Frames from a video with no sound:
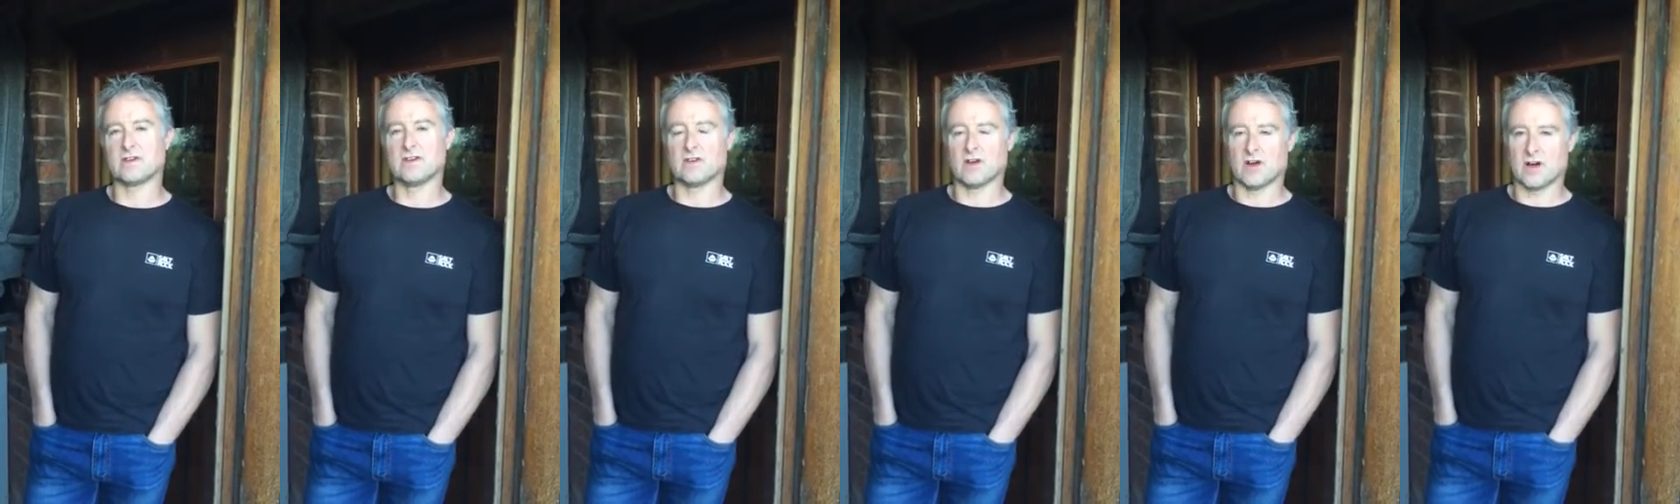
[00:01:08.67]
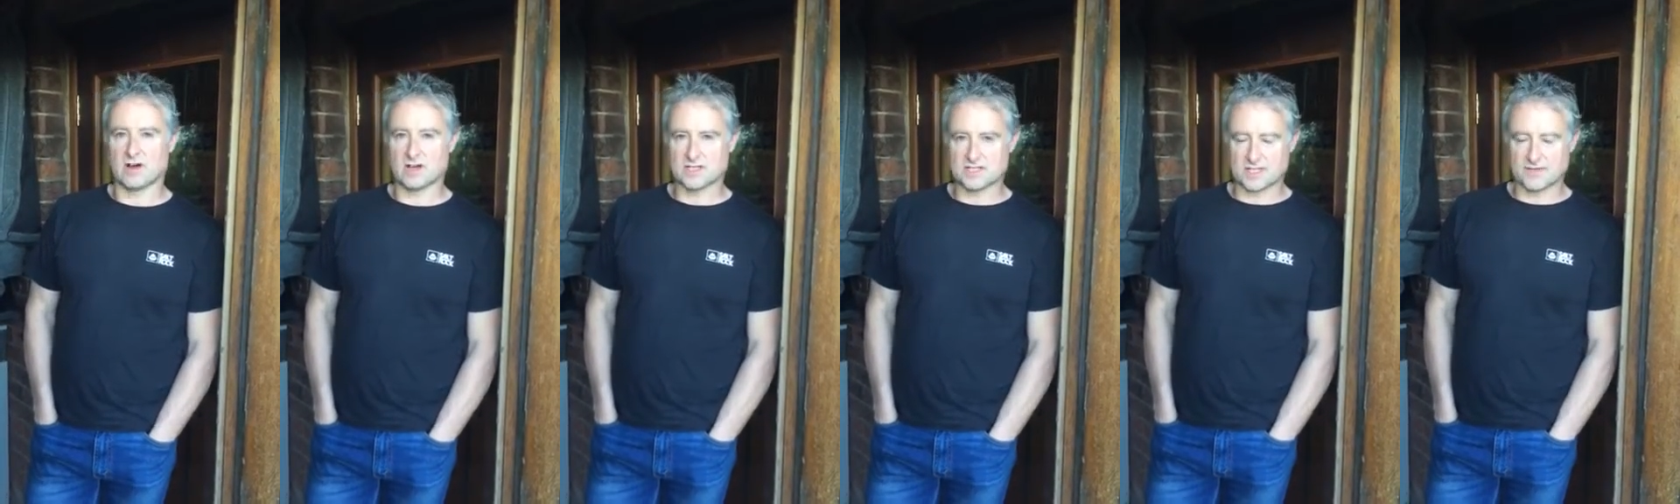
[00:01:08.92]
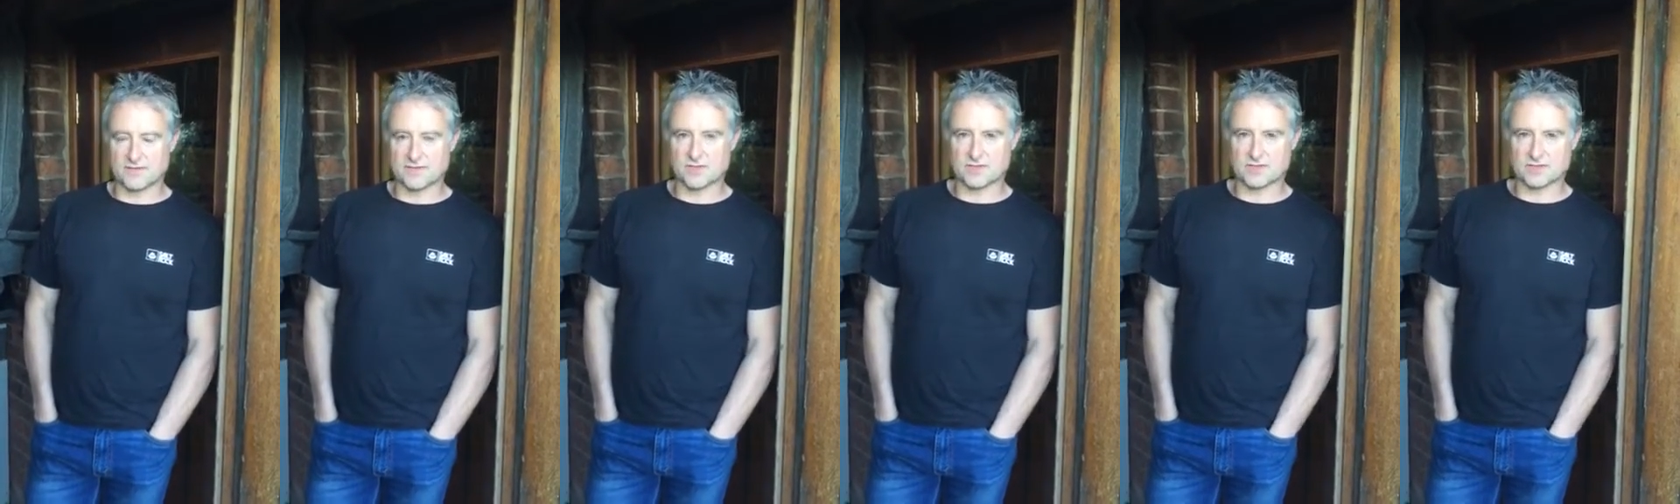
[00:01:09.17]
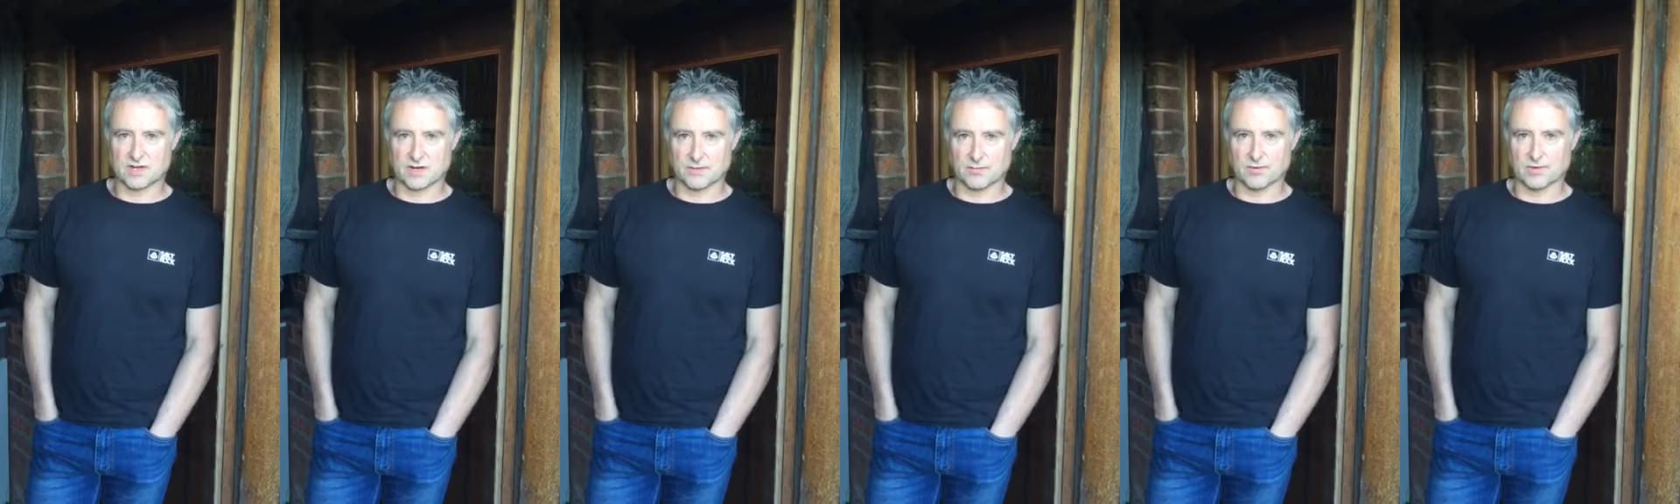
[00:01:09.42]
You're asking for
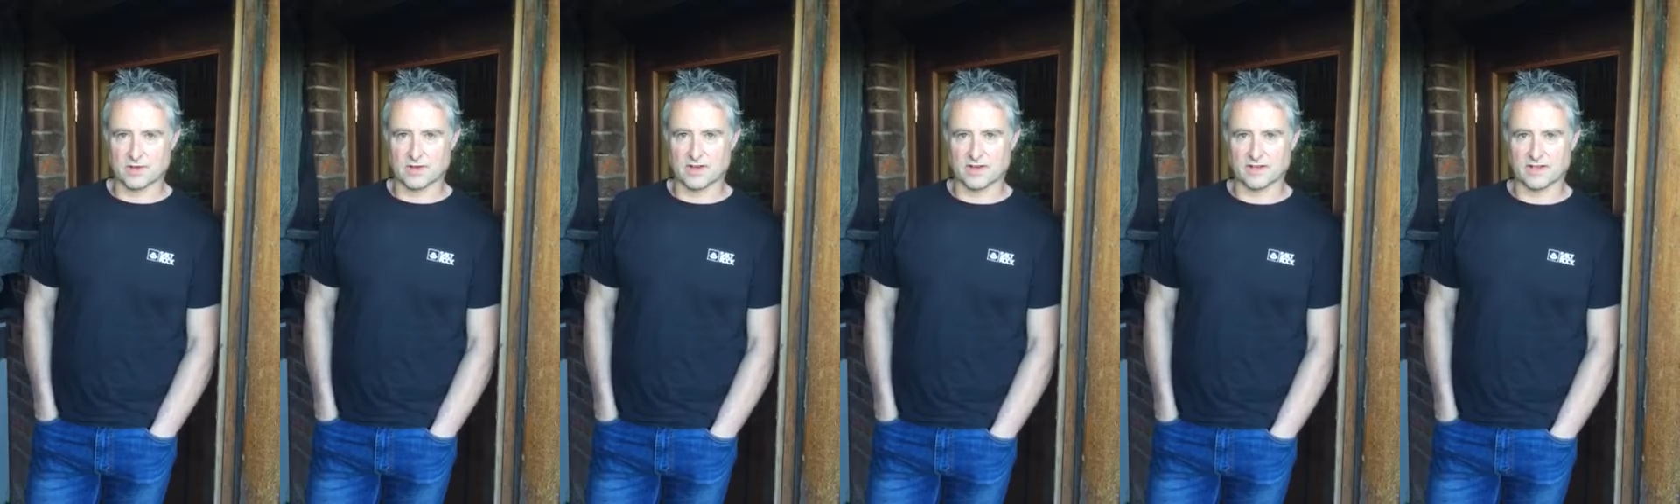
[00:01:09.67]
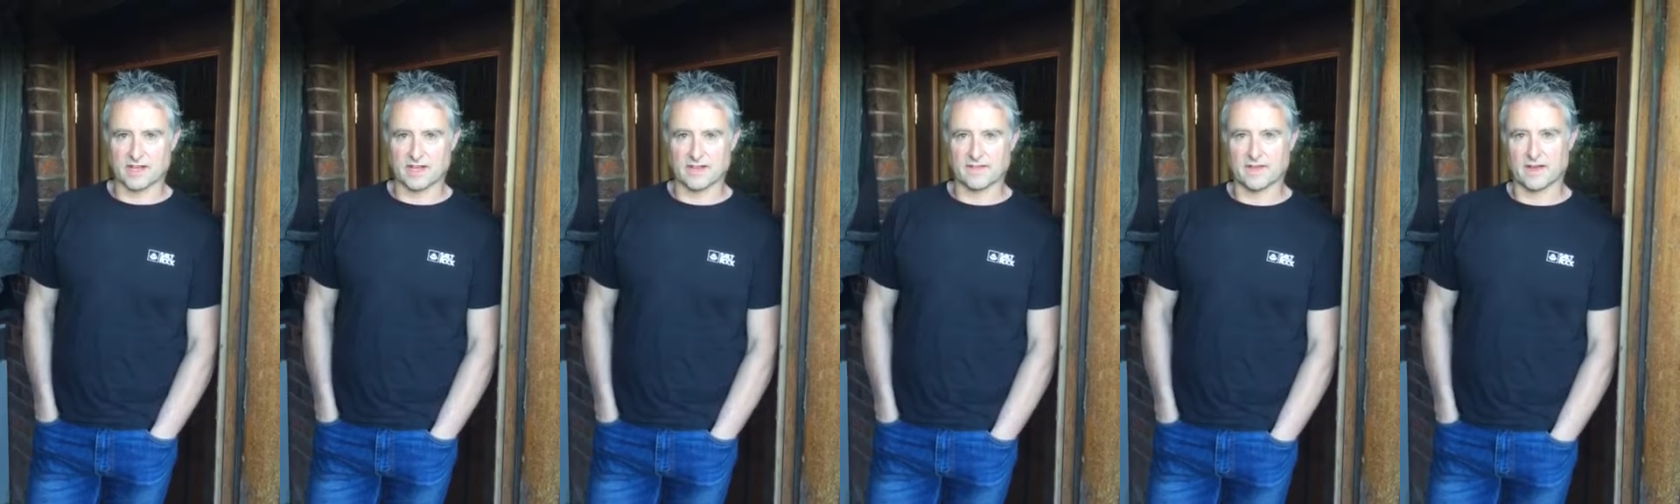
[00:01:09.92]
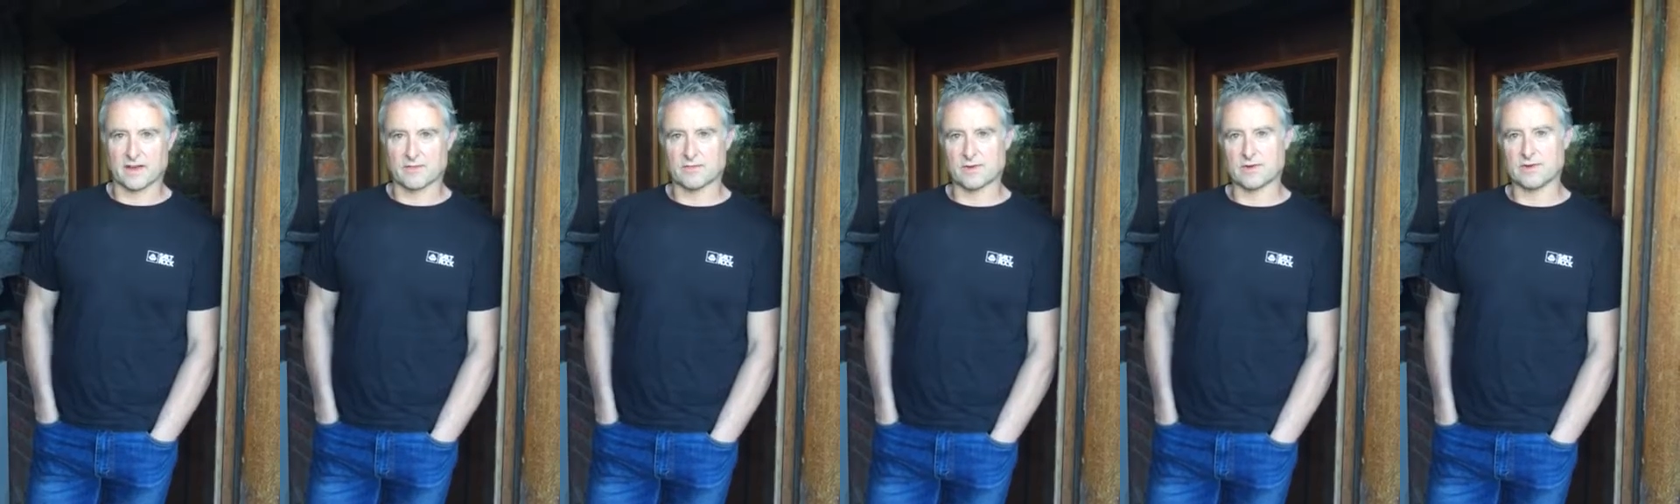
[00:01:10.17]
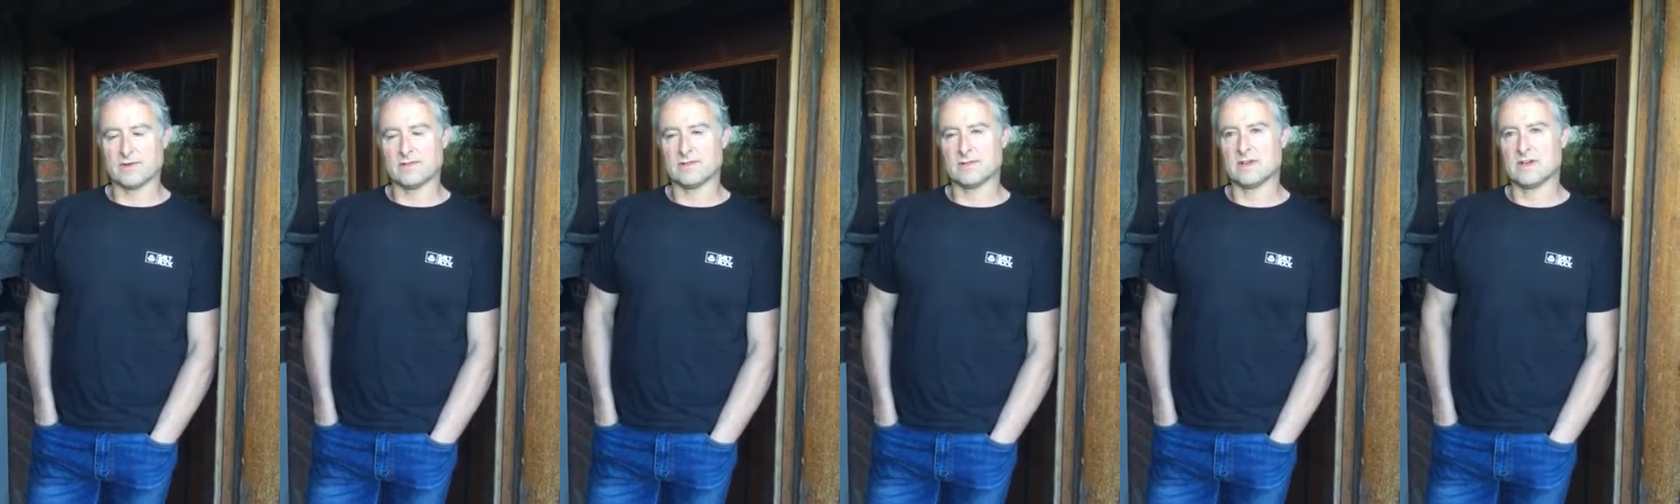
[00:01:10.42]
trouble going down that
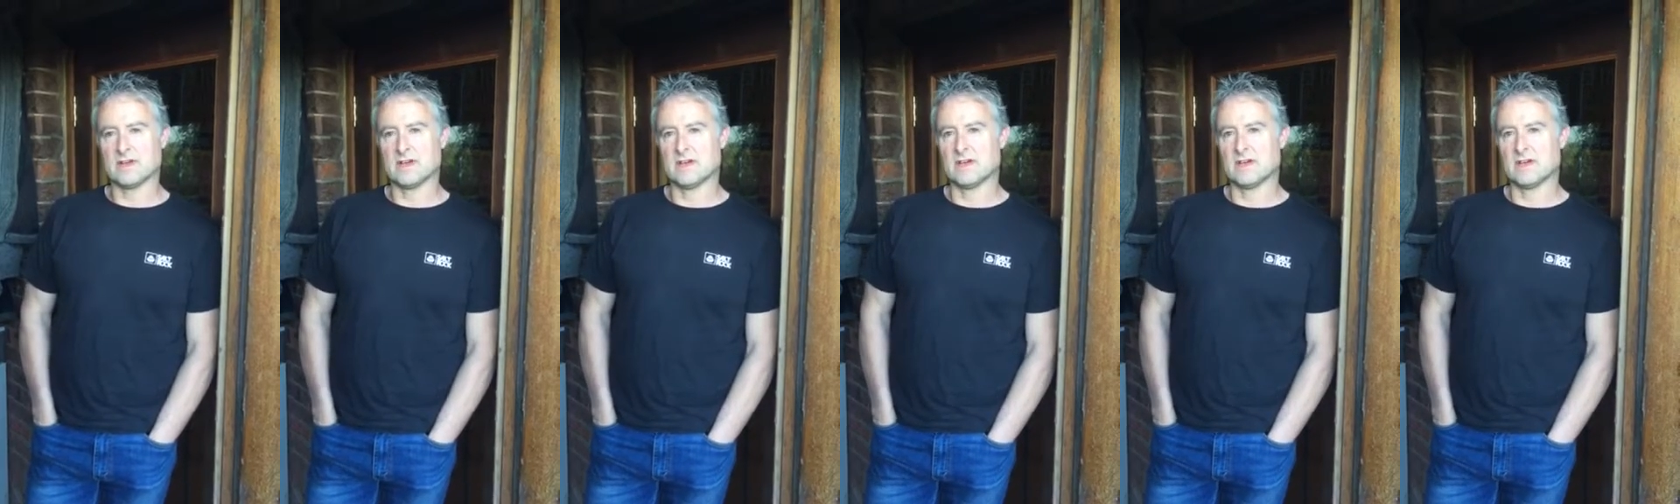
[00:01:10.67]
route.